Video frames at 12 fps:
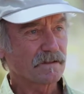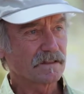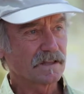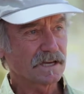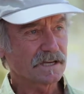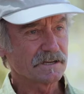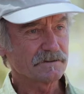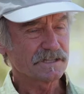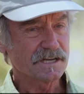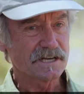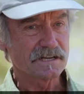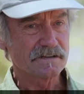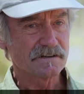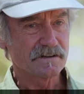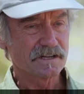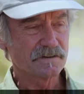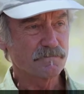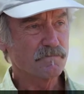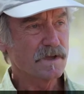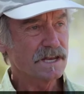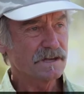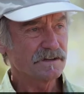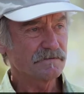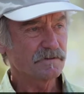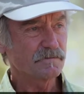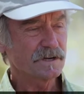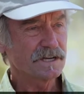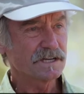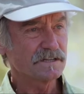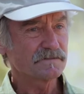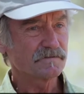like I was saying, in many different ways